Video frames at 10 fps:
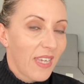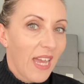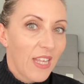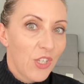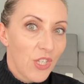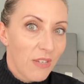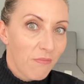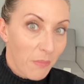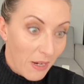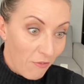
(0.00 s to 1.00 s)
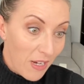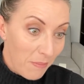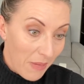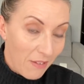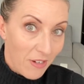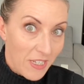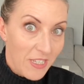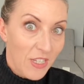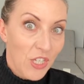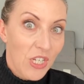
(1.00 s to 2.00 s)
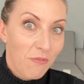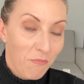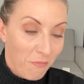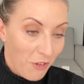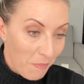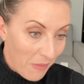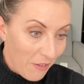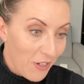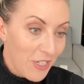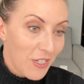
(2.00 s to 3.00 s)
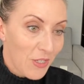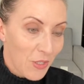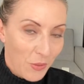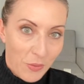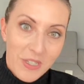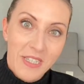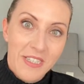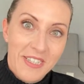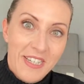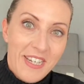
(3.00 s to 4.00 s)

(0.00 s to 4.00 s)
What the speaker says: And she remarried. She remarried a squire